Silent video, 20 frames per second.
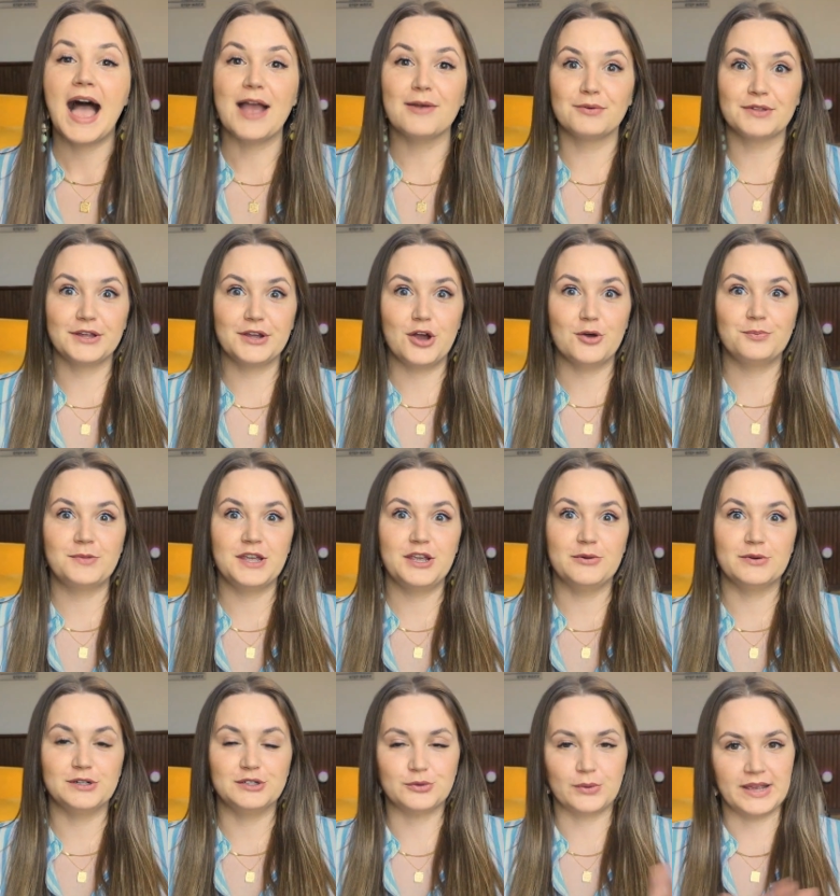I really hope that
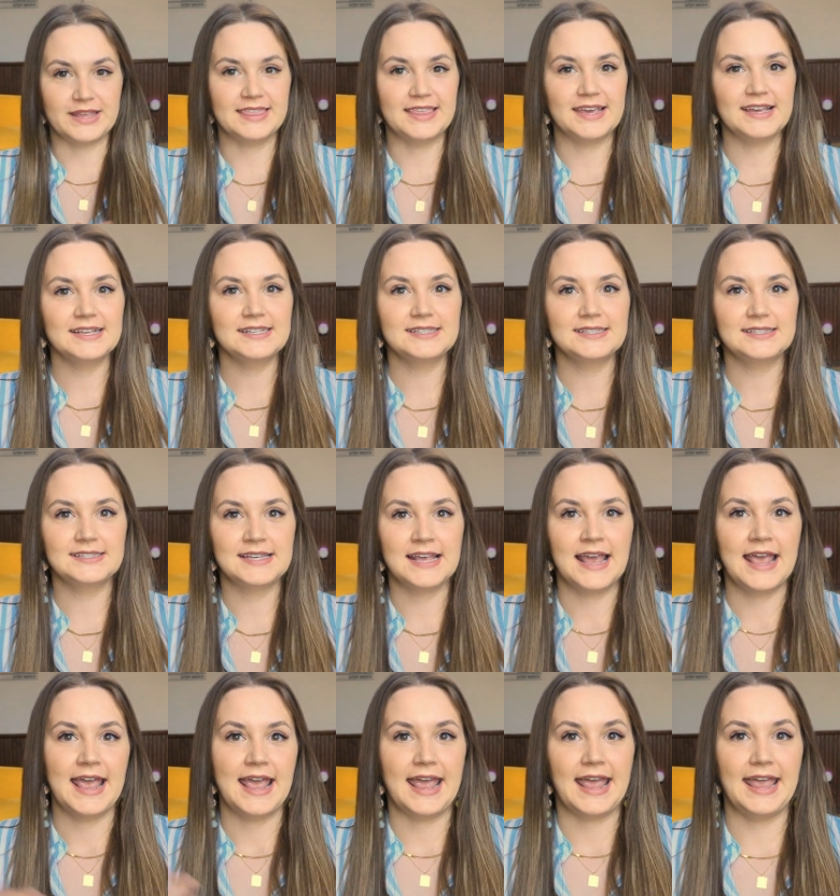you enjoyed this,
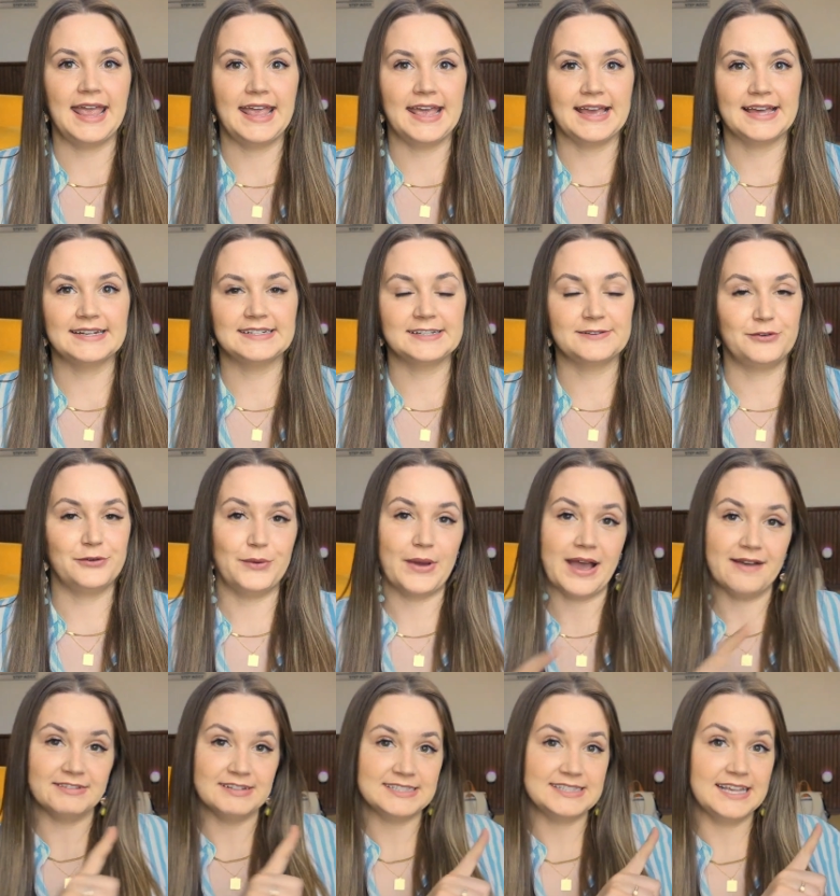and if you
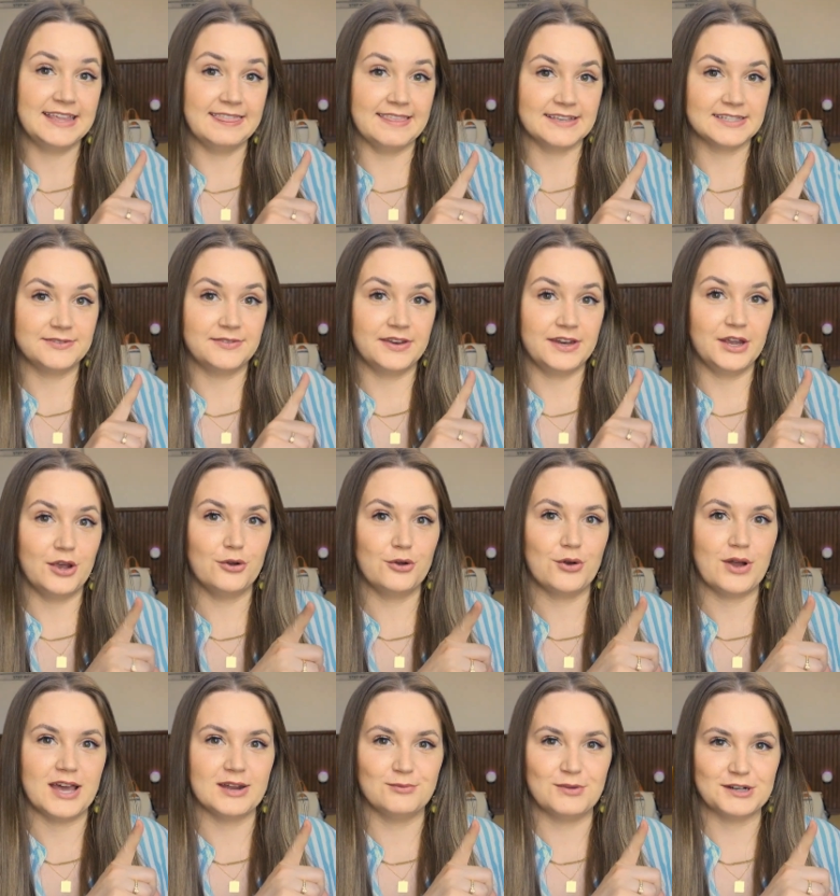haven't seen this video,
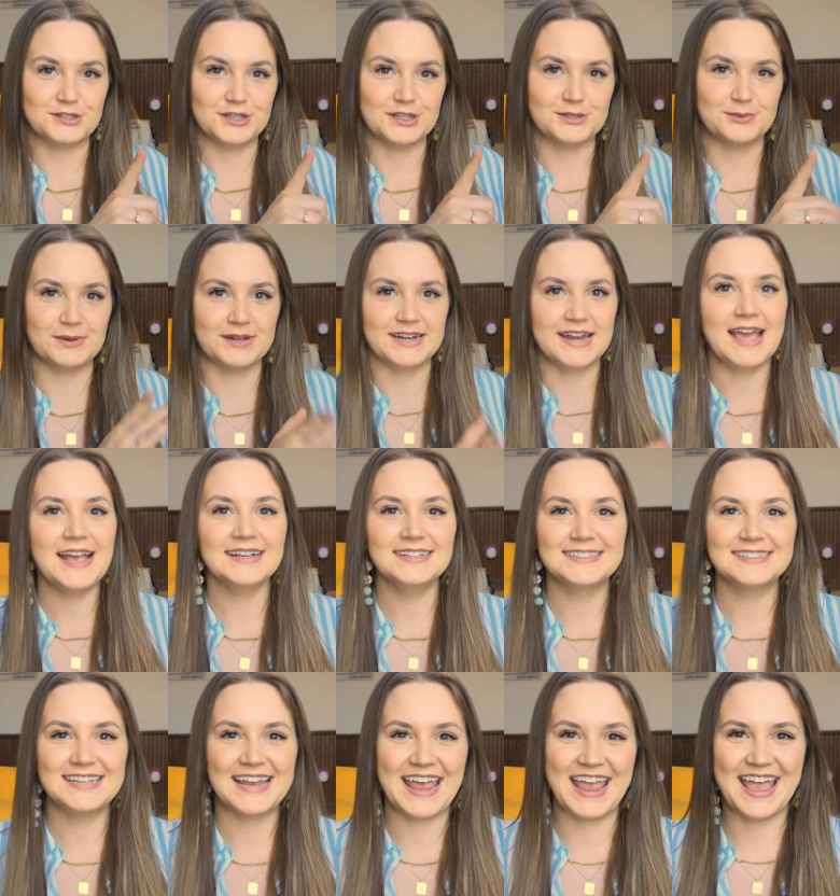go ahead and watch this one
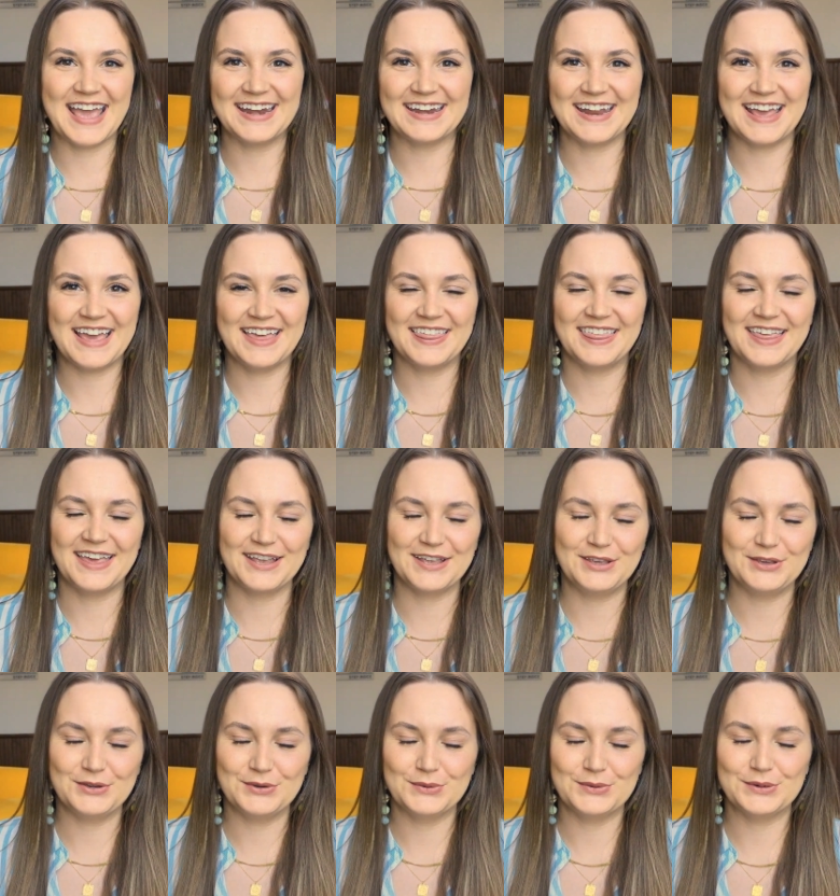next. And
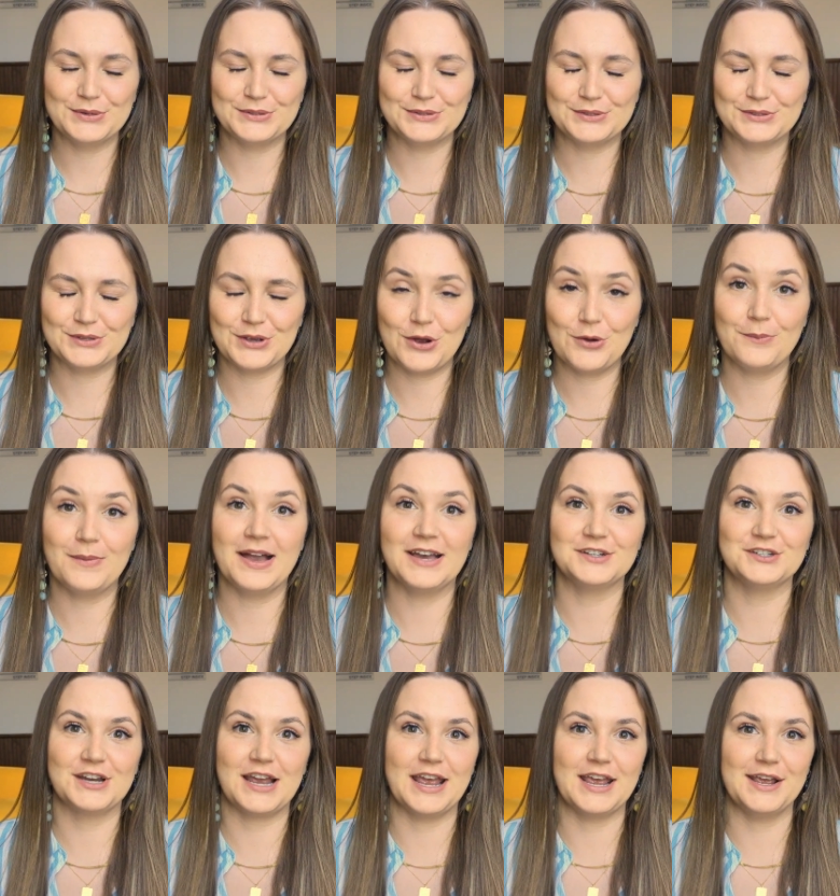thank you so
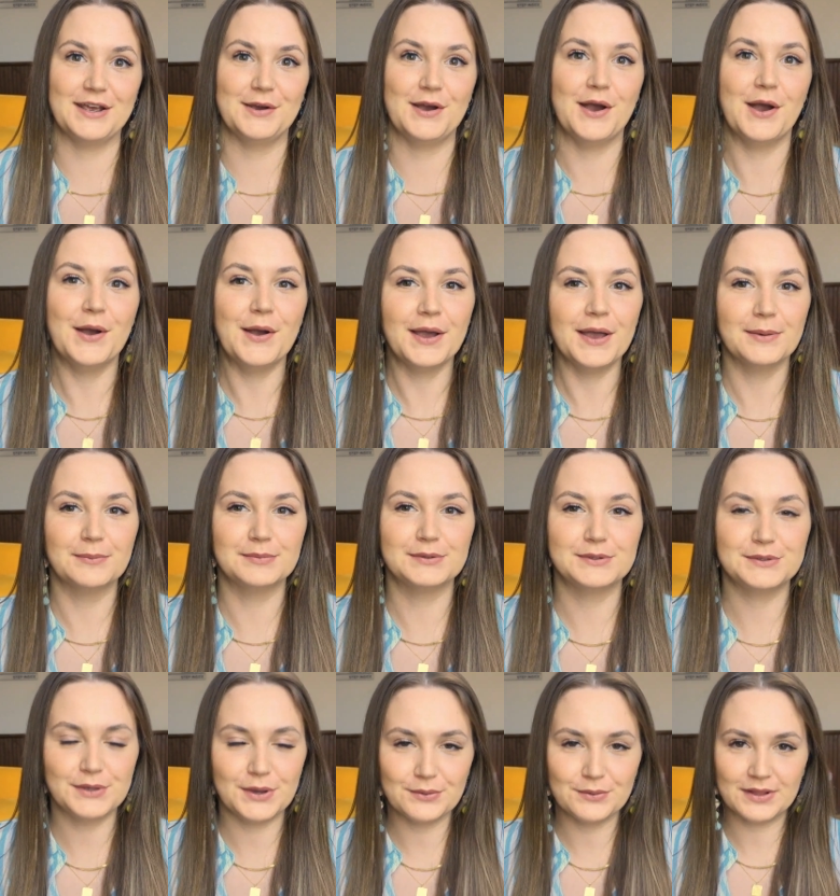much. I am
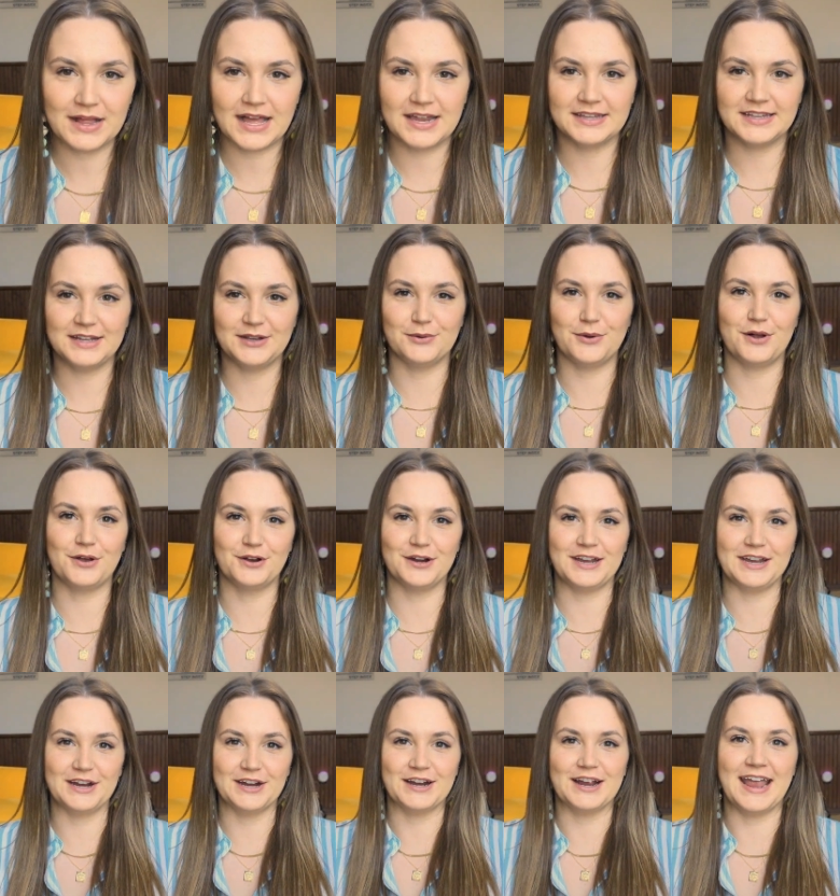so glad that you all are
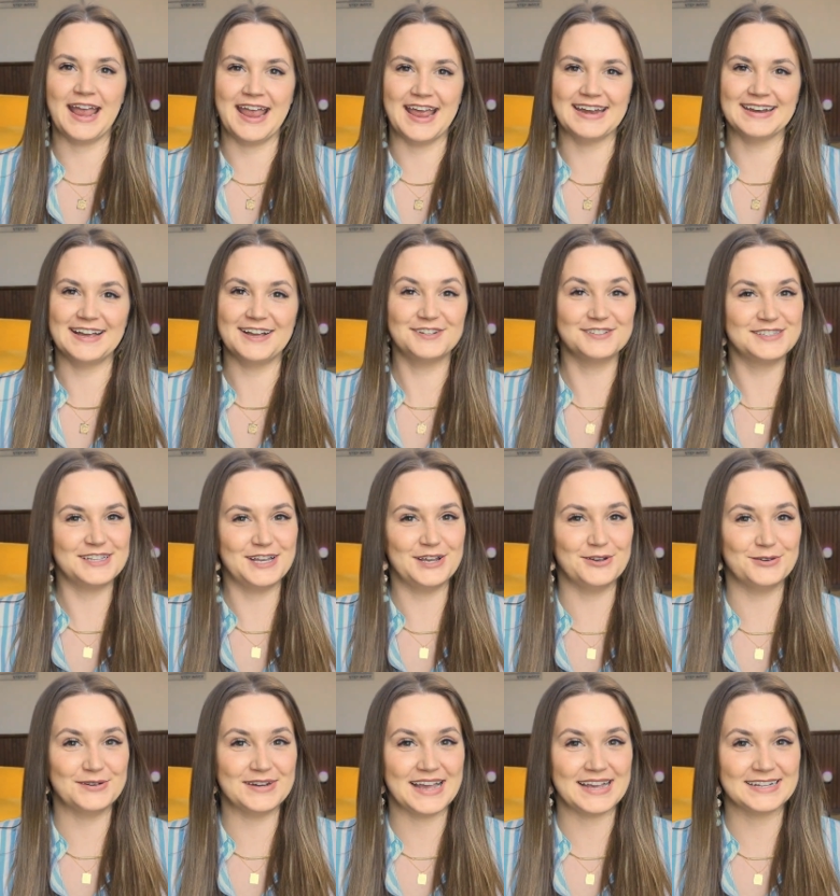here, and I'll see
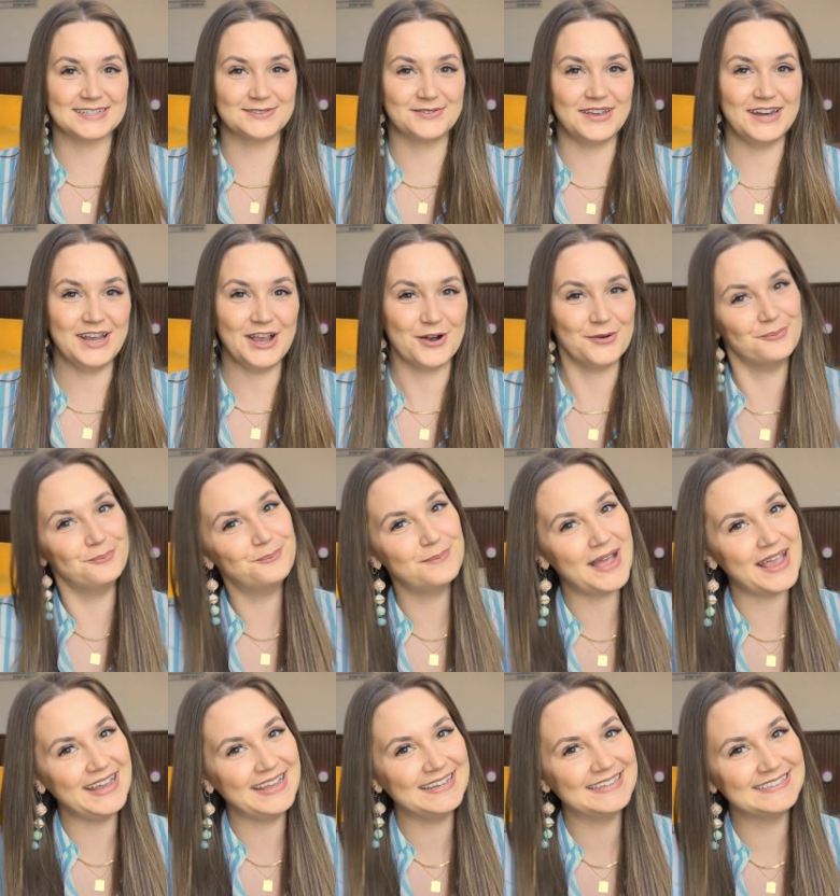you next video.
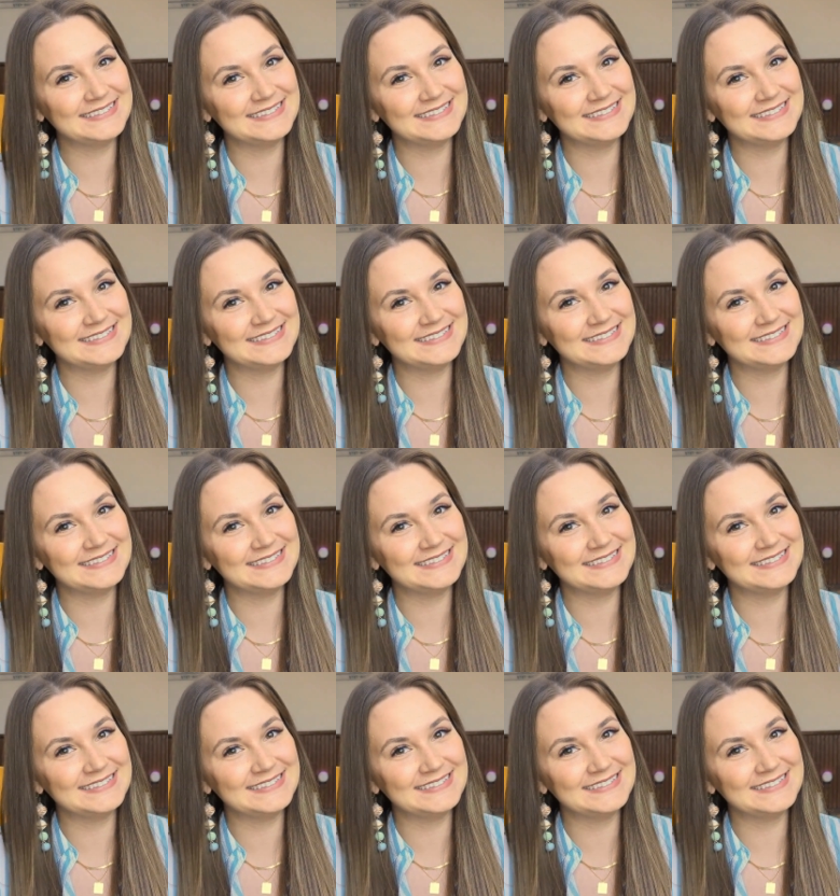Bye.